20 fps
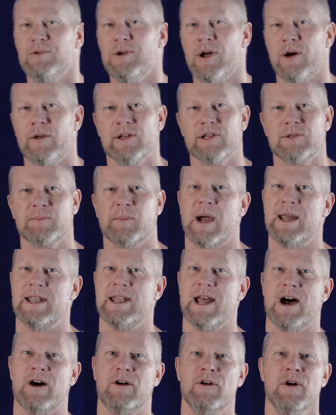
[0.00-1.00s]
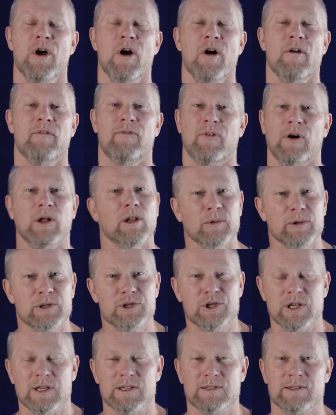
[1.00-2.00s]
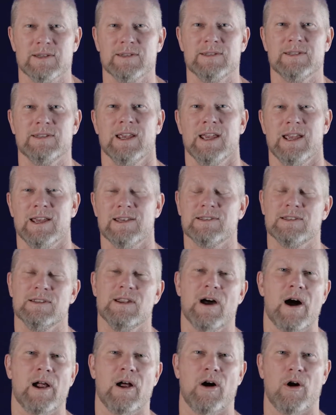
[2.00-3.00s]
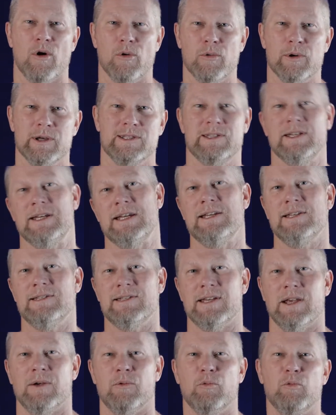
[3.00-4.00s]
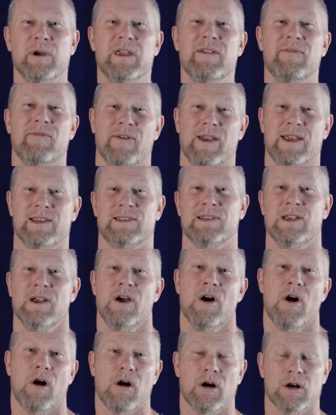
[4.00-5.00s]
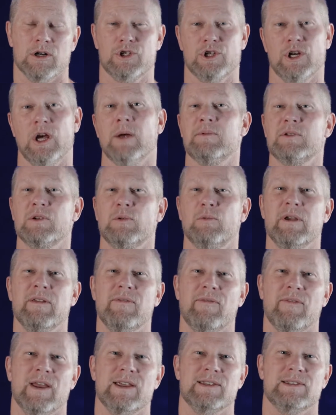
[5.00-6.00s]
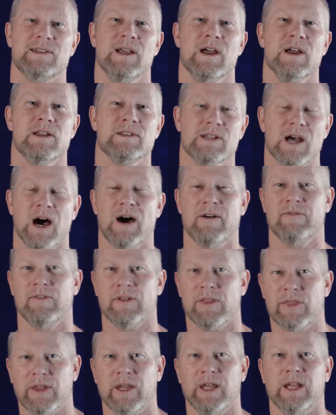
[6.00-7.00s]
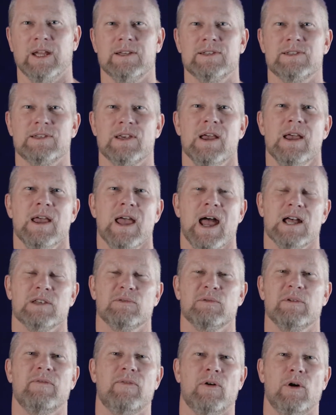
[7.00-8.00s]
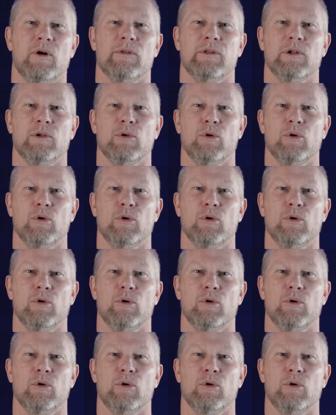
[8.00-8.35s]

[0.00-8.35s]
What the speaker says: you know this by now. Following Jesus is not always easy. We face hardships. We face tough things as we follow the